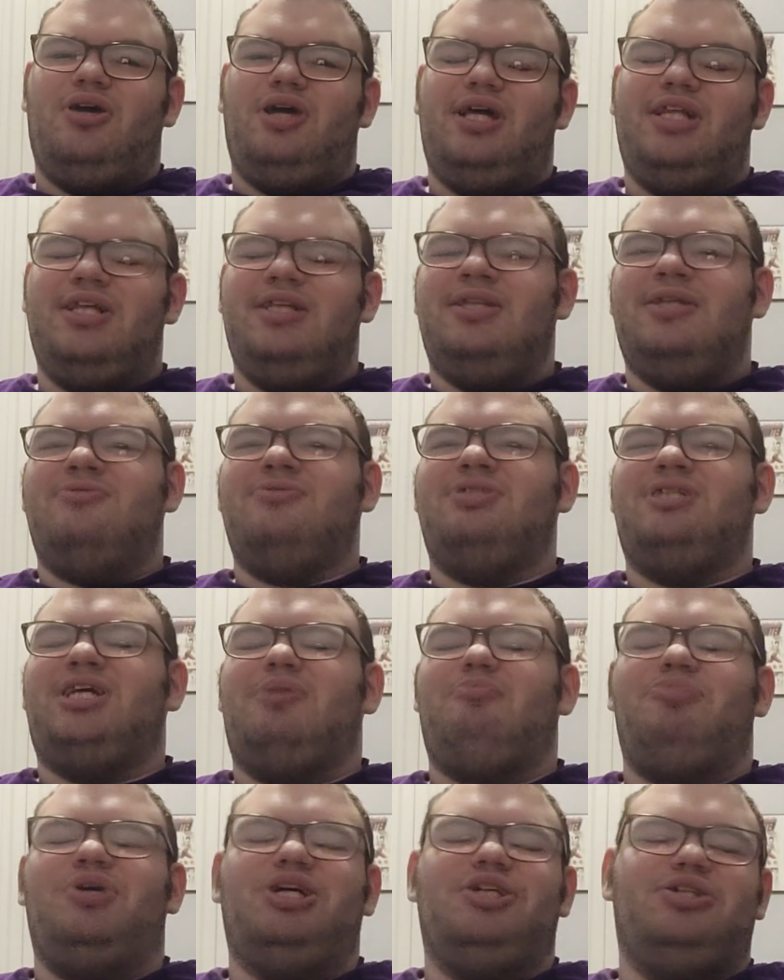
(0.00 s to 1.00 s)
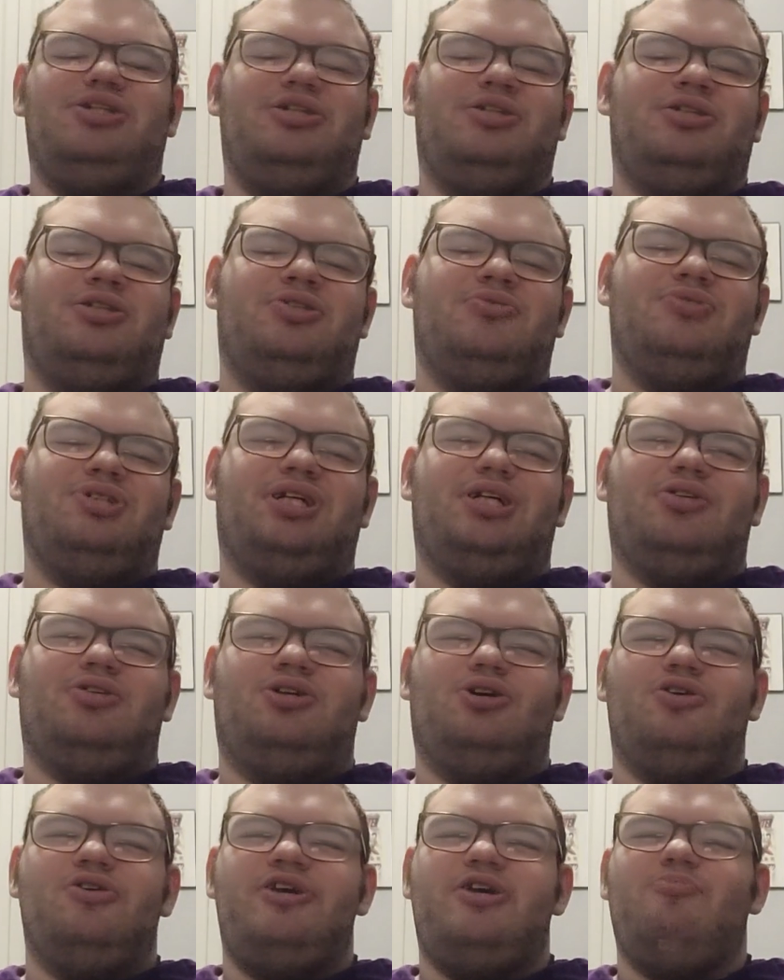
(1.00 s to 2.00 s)
And then there was that bitch, and she was like
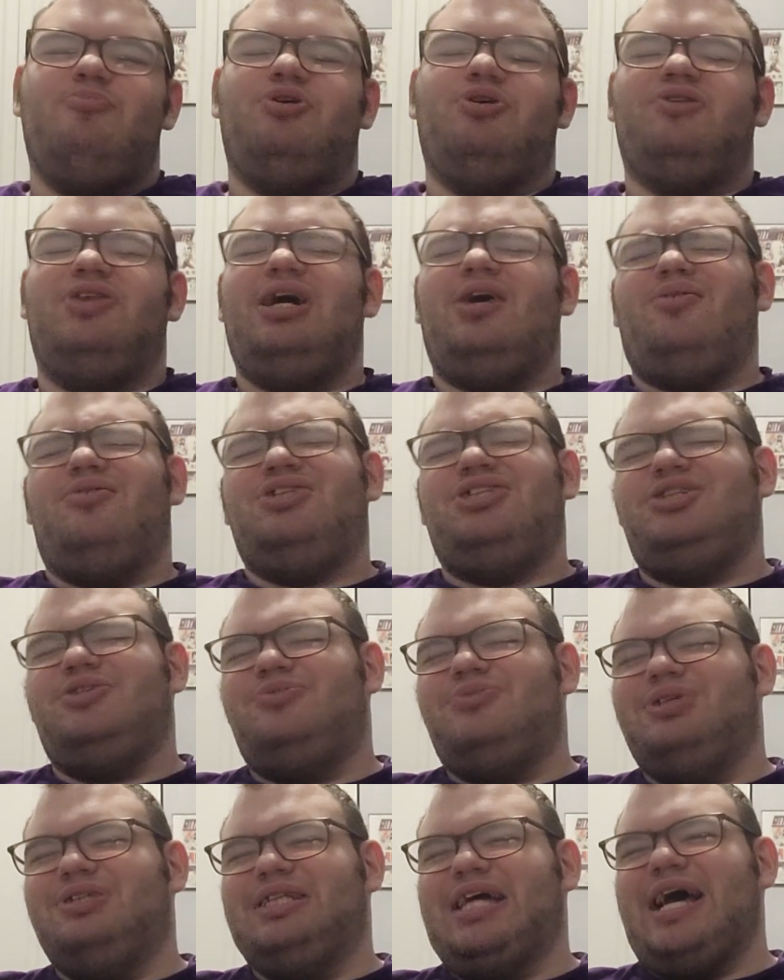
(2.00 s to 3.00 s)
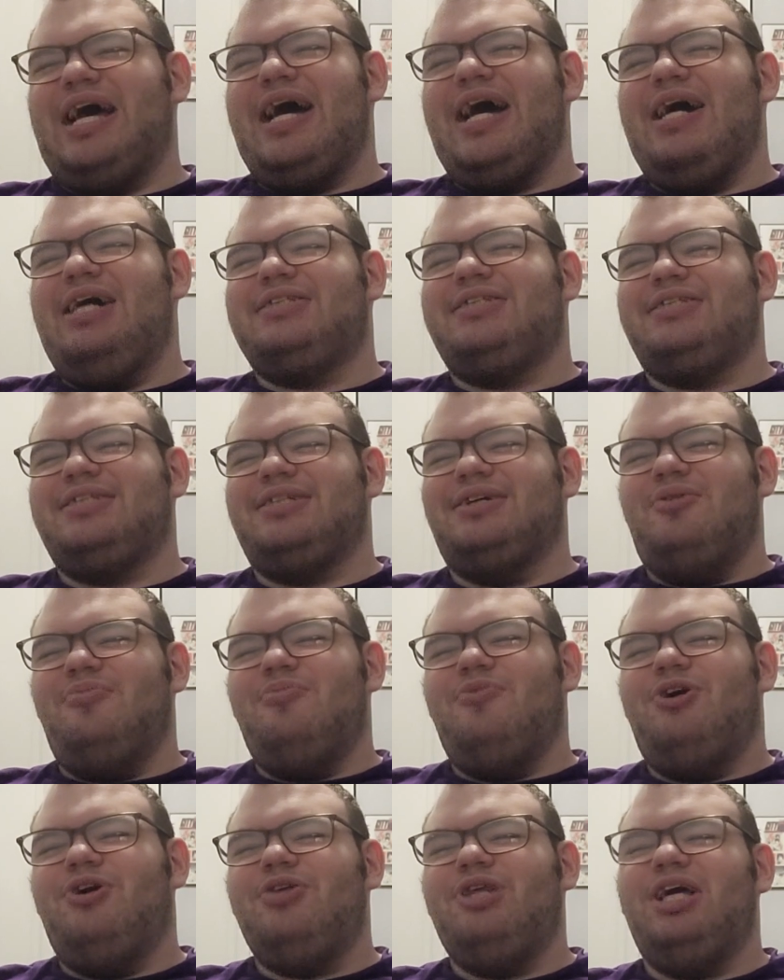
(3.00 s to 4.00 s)
Dirty Boot. That was shit was ass. Like,
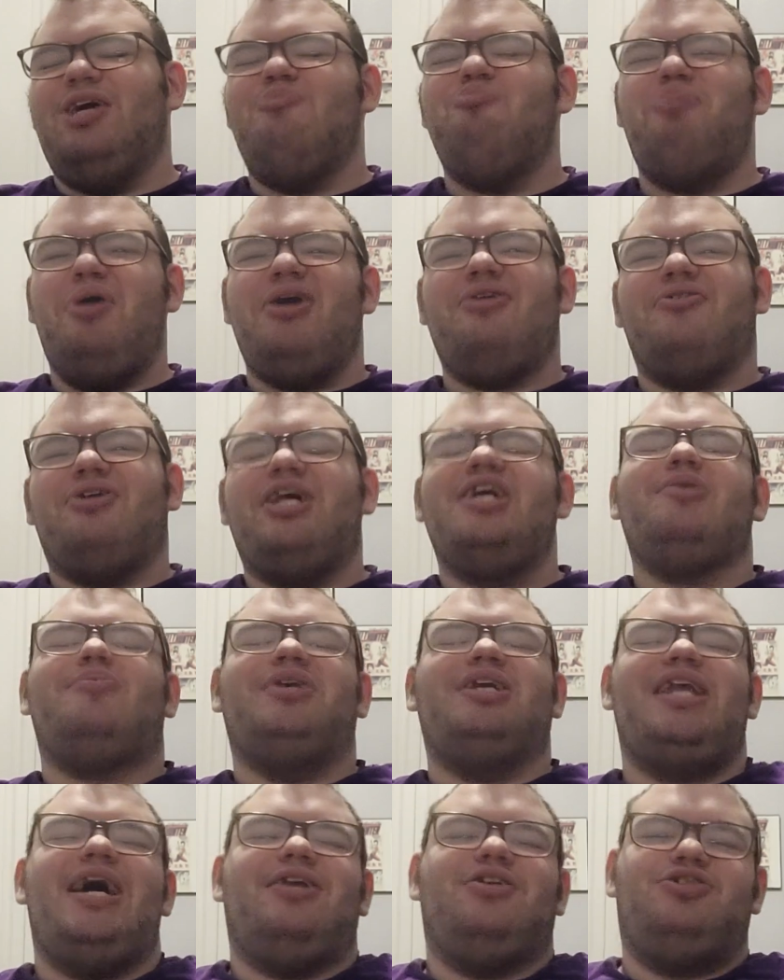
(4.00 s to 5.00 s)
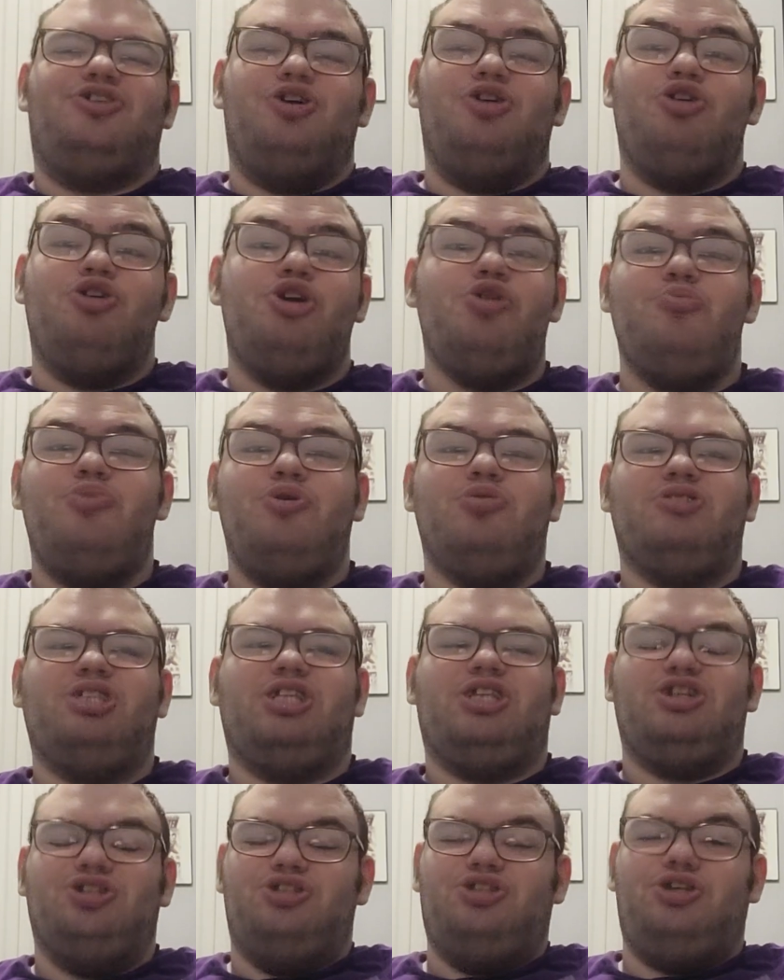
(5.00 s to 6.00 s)
come on, like a better name than that. Dirty Boots.
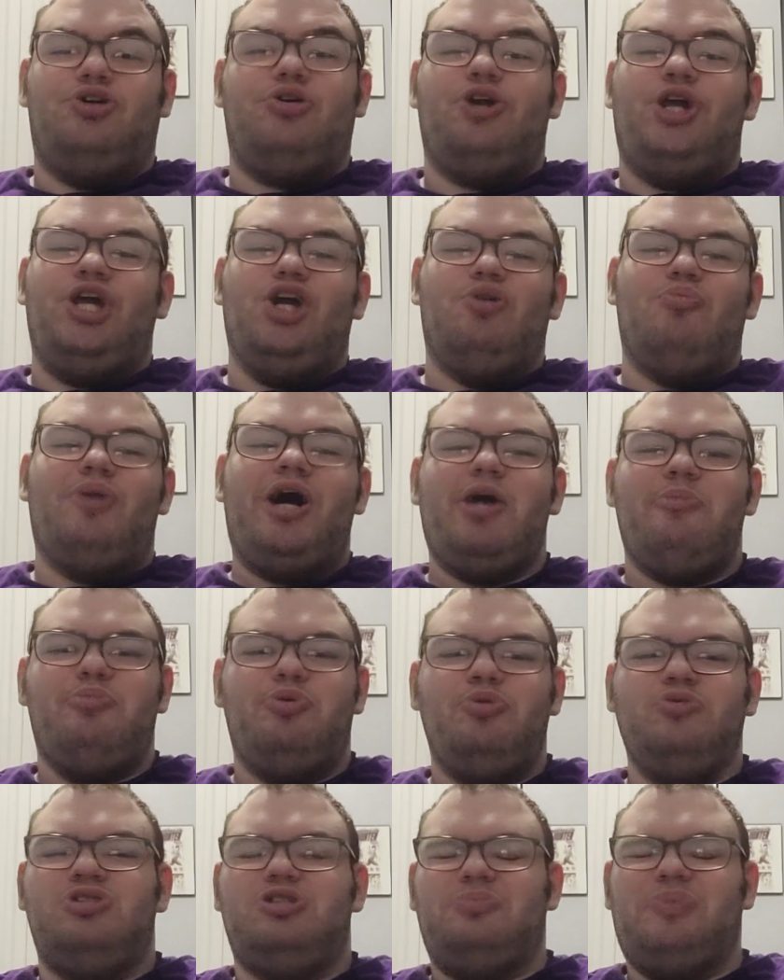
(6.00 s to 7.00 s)
Like the dirtier my boots